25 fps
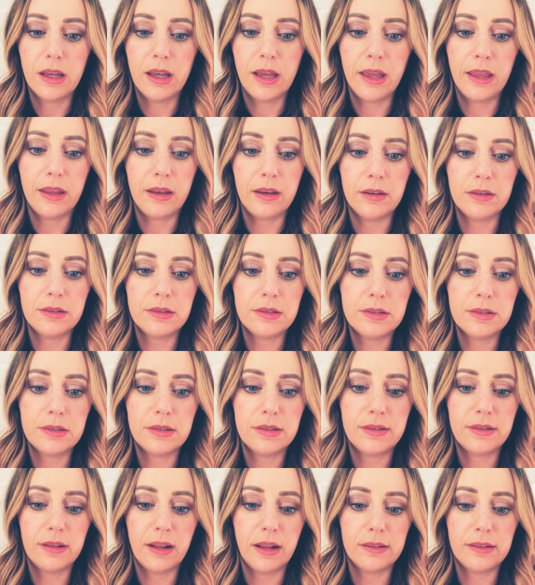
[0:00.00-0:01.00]
And
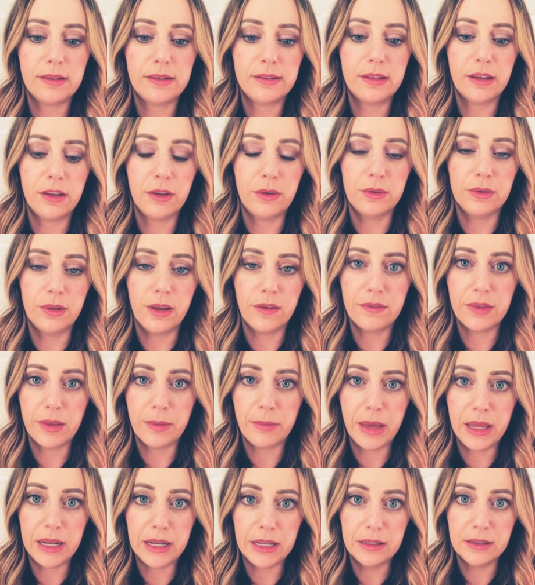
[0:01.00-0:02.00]
it's not to say you love them
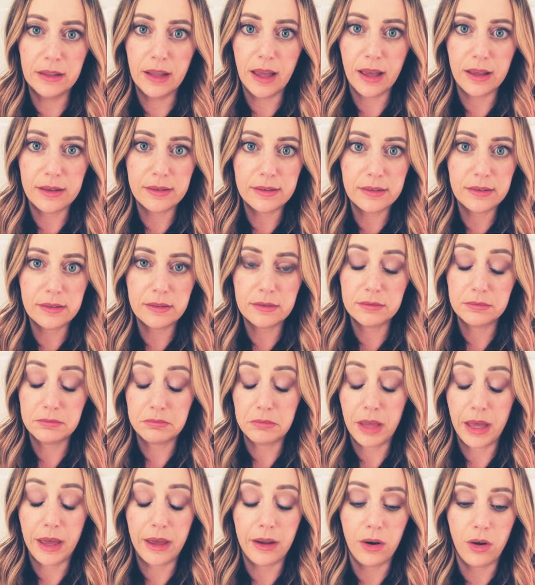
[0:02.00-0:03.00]
any less
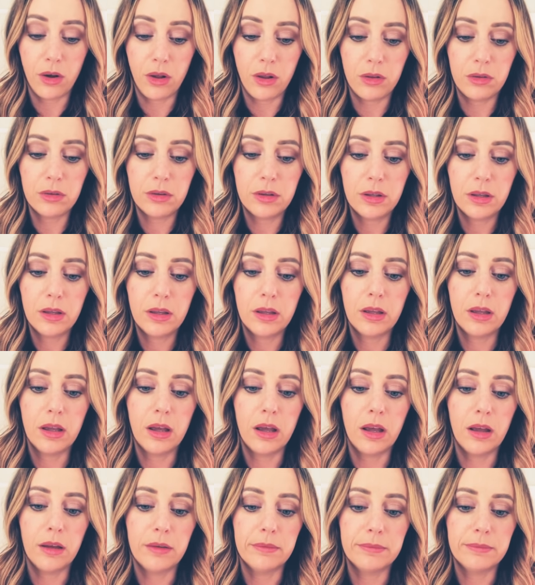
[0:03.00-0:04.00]
at all.
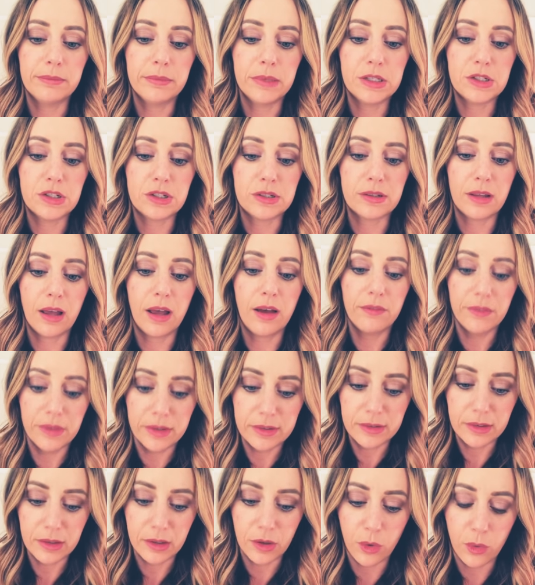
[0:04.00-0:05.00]
Um, it's just
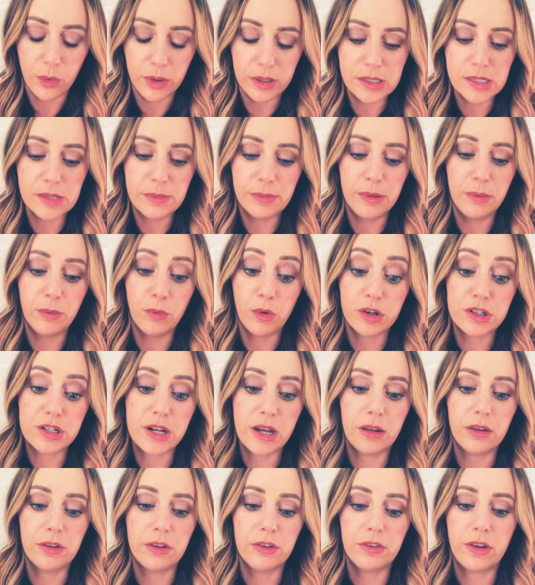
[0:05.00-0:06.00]
obviously going to be more
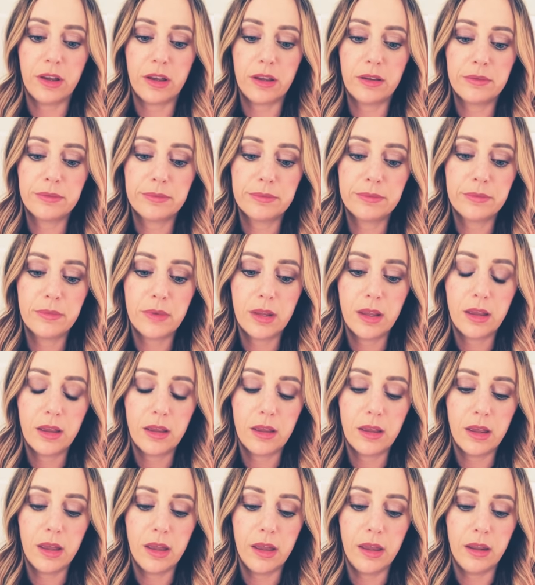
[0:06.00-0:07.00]
challenging.
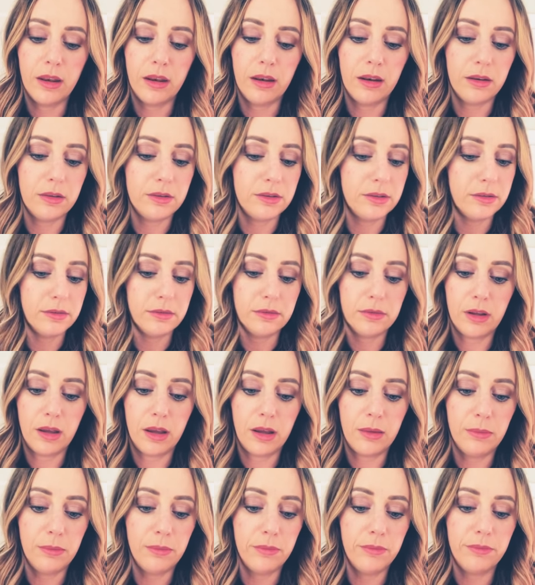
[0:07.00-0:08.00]
And
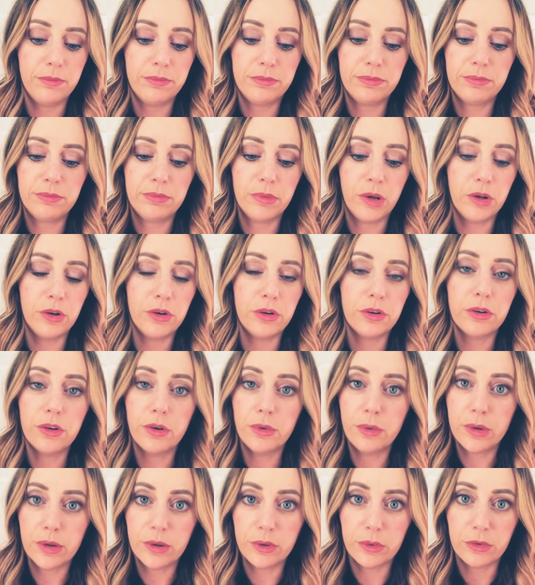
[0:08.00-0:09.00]
I'm um, under
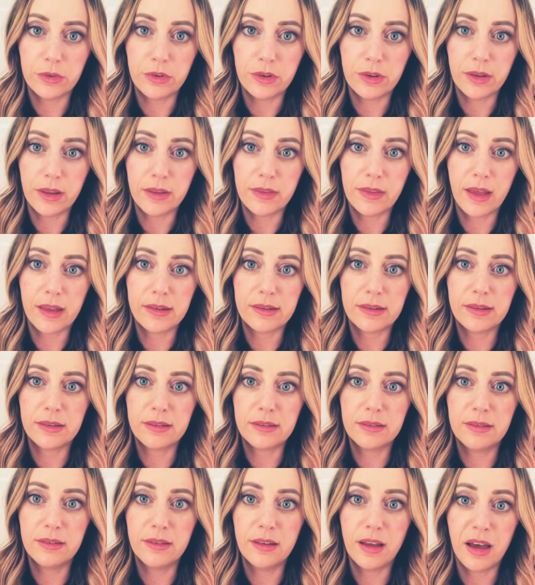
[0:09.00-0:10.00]
no illusion that that's
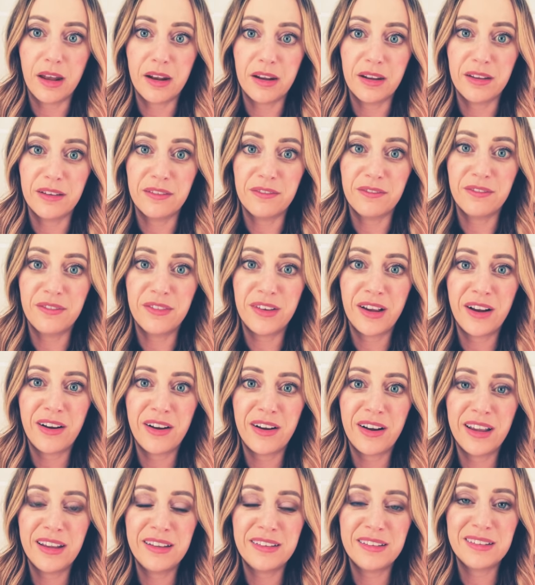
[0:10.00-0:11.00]
not a
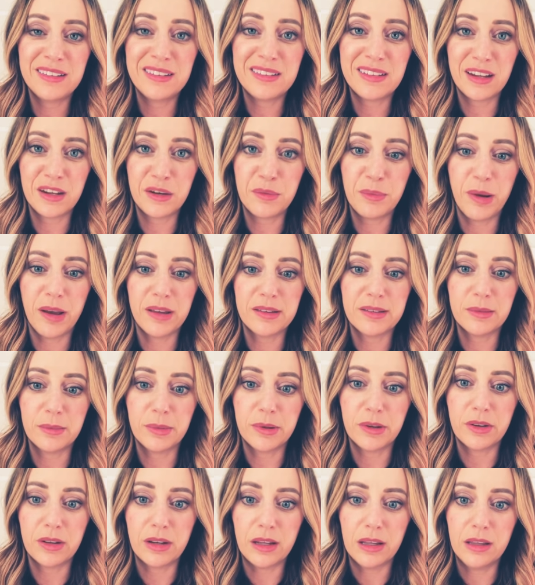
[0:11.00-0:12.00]
very distinct
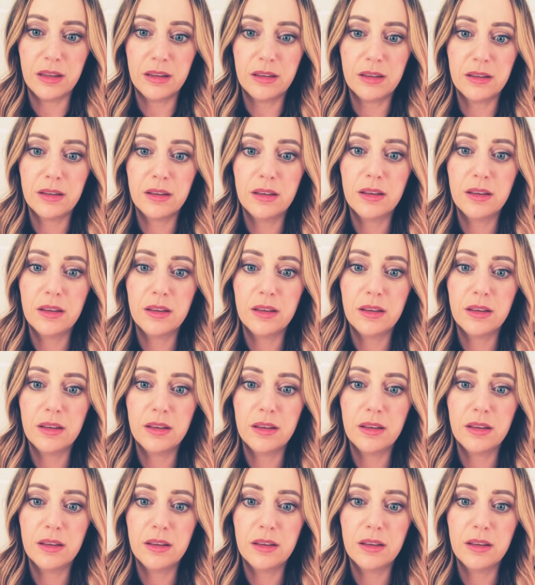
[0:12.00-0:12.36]
possibility.